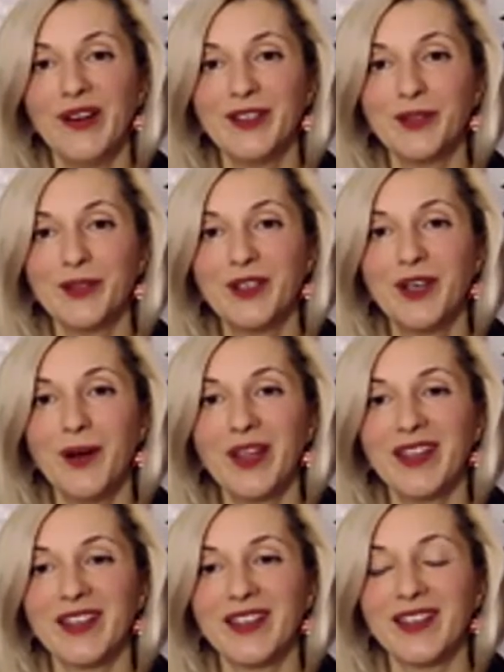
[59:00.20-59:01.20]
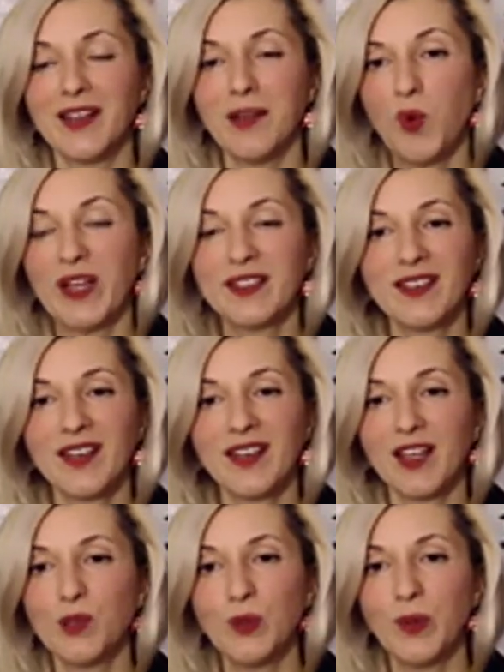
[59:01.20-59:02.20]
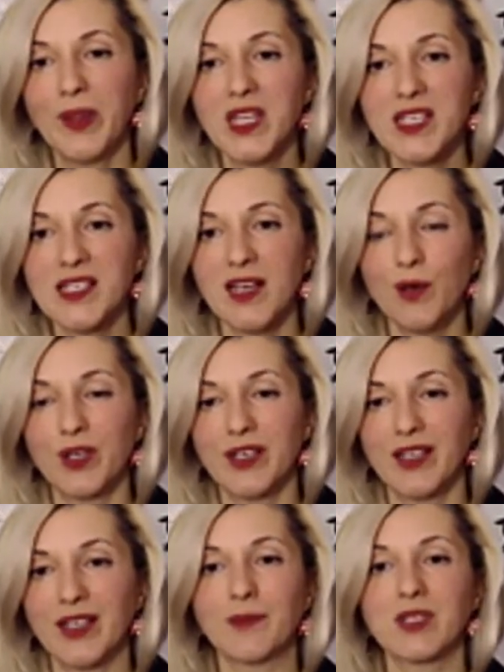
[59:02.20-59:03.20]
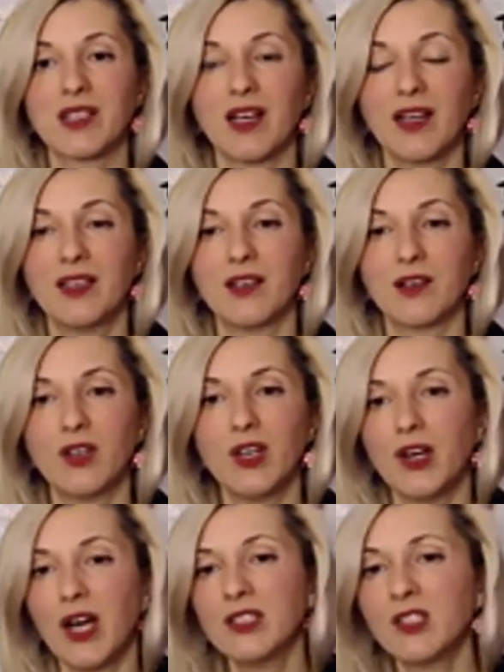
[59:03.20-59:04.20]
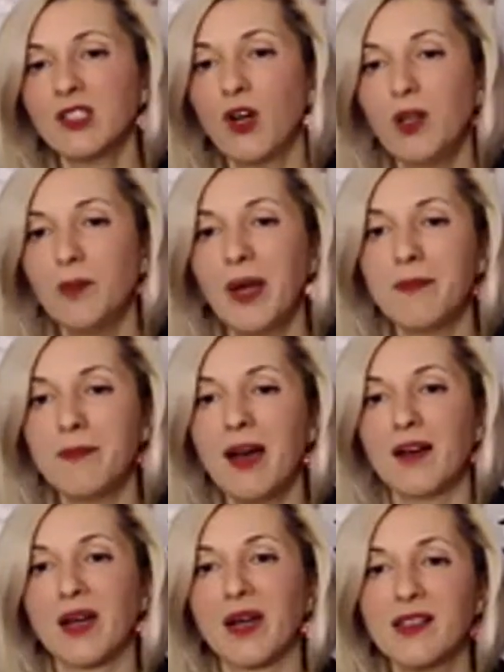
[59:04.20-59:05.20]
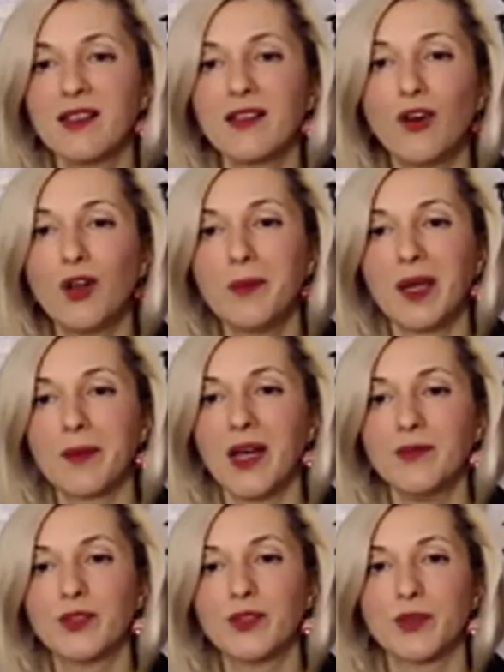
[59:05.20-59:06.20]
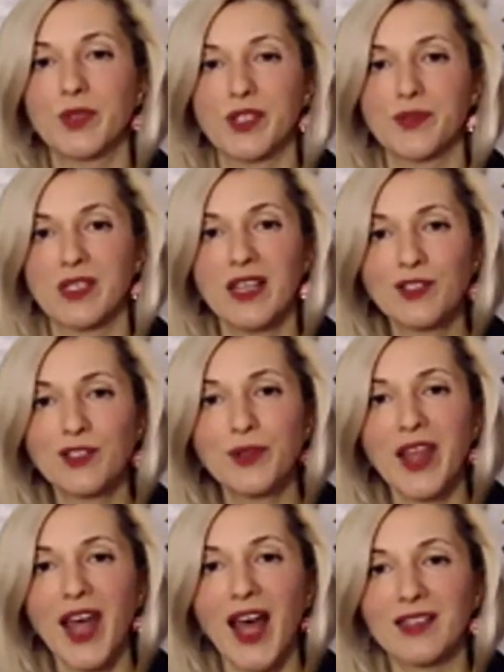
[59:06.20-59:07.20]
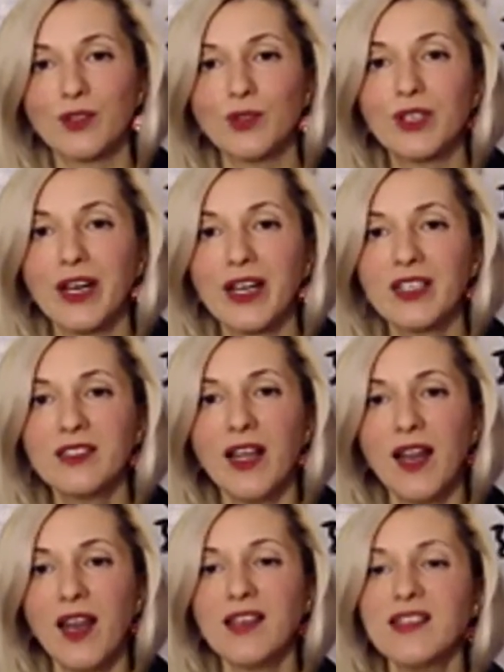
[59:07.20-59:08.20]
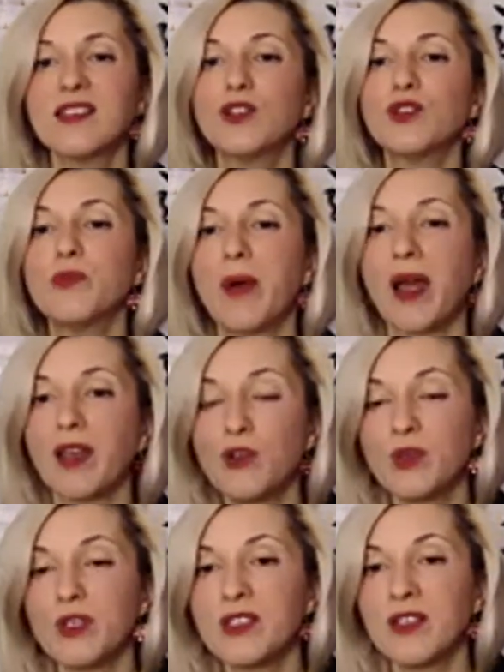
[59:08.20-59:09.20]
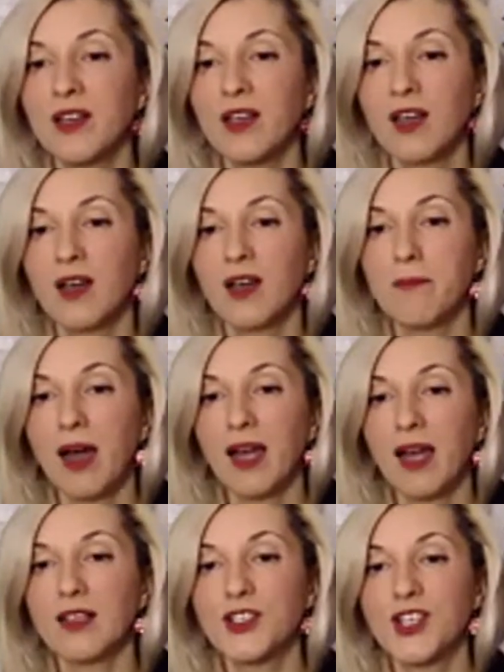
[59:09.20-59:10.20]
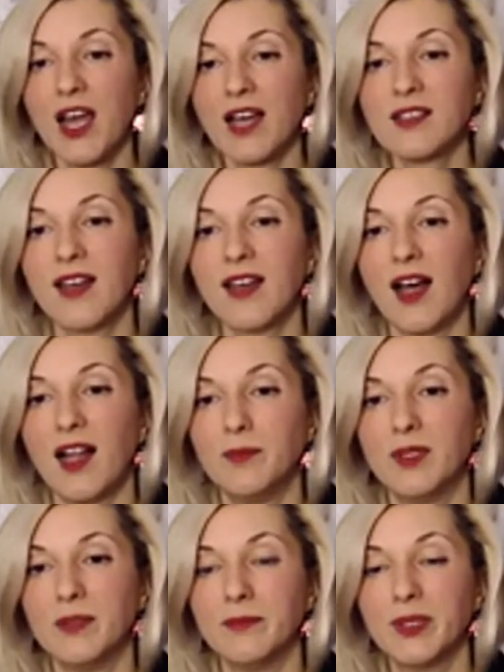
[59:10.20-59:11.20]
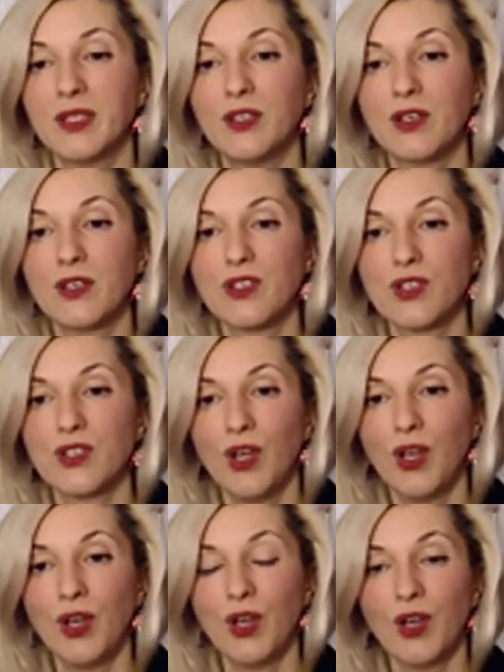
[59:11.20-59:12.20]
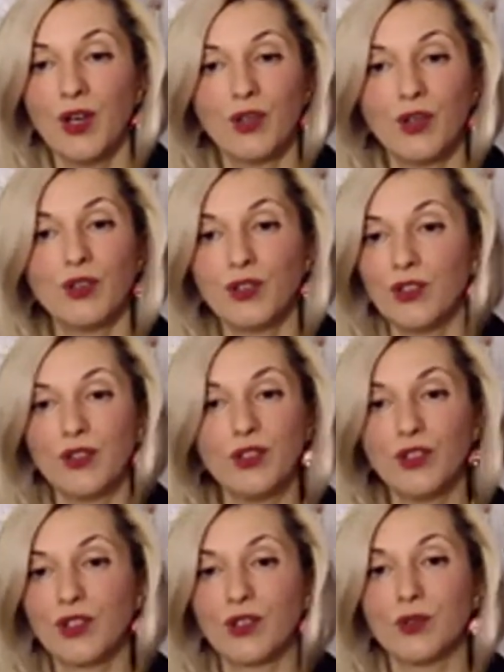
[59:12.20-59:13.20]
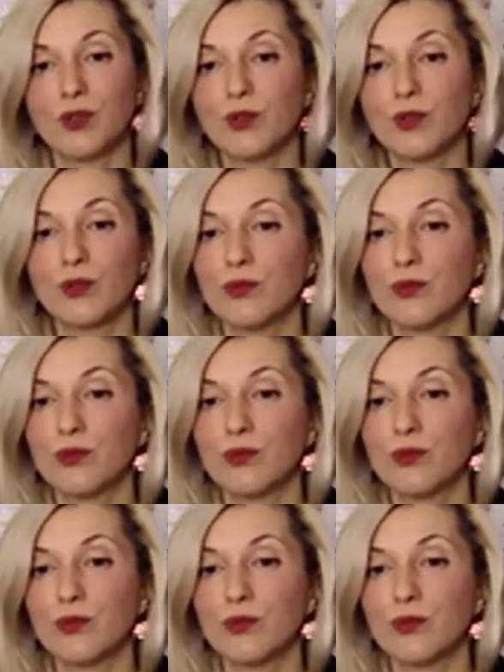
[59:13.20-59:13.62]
and you go with it. What can I do with this hour that I'm stuck here? Oh, I could call my mom. I didn't call my mom for Christmas. Let's do that. Or I could listen to my newest Michael Jackson album, because, you know,